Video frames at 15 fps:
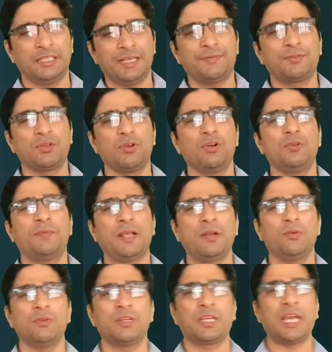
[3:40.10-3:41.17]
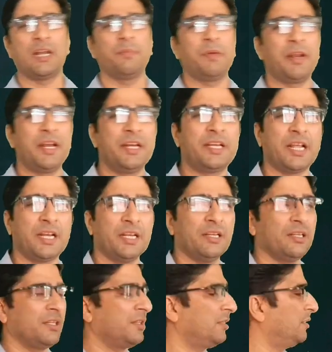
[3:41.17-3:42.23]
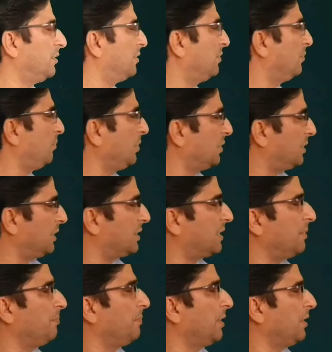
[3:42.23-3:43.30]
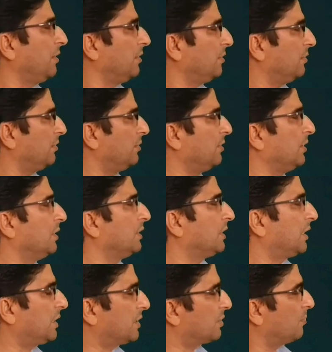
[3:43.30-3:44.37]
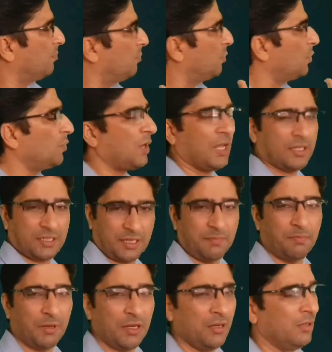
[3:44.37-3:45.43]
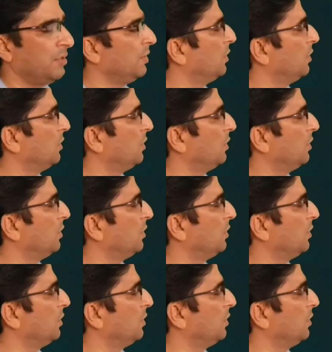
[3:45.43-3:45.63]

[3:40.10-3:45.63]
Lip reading: Absolute value can be written with this symbol, that is modulus symbol.